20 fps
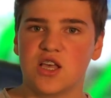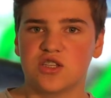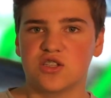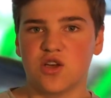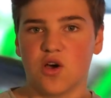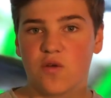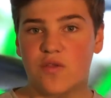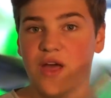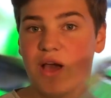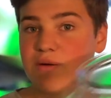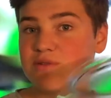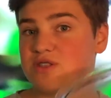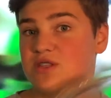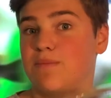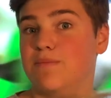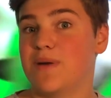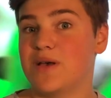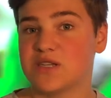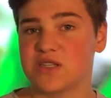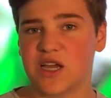So that was the
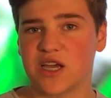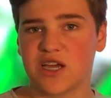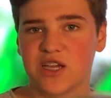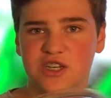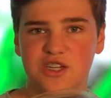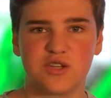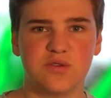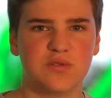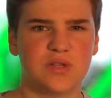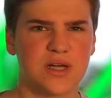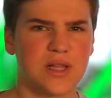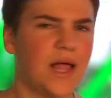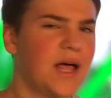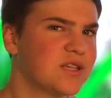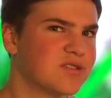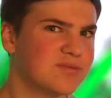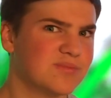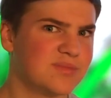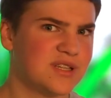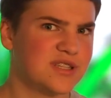best I could do. The
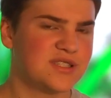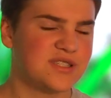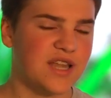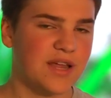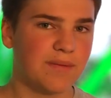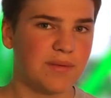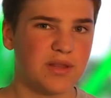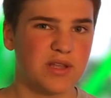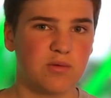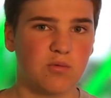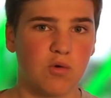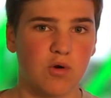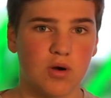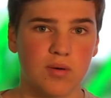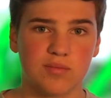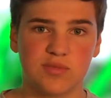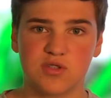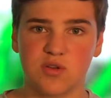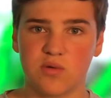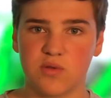classroom did stay really
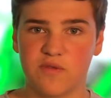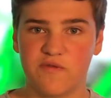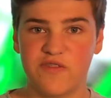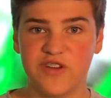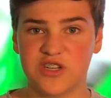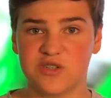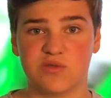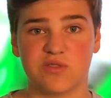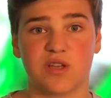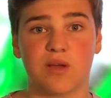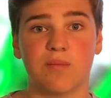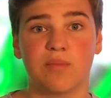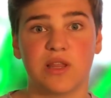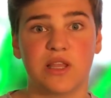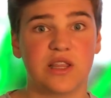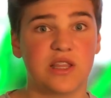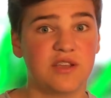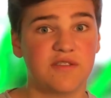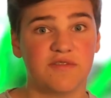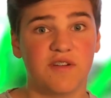warm, so the fish was
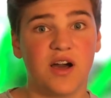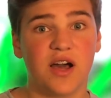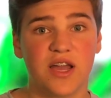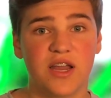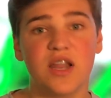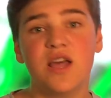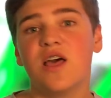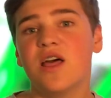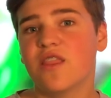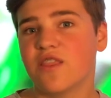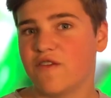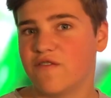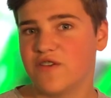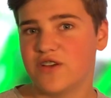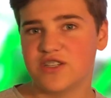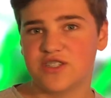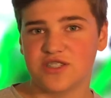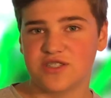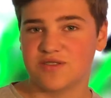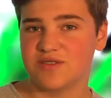completely fine. The
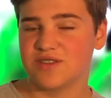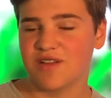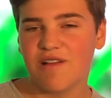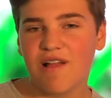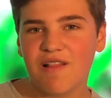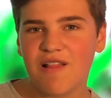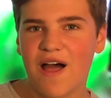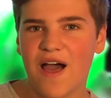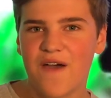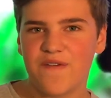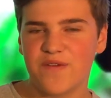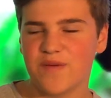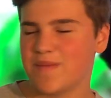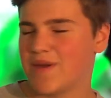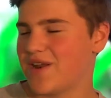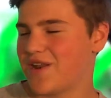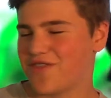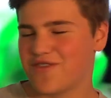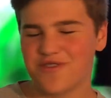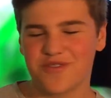fish is still alive. It
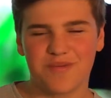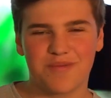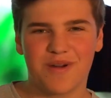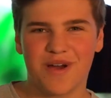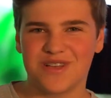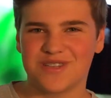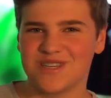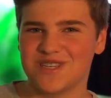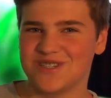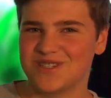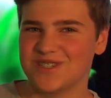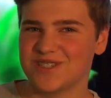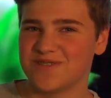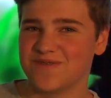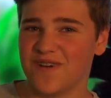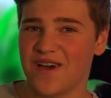made it through the process just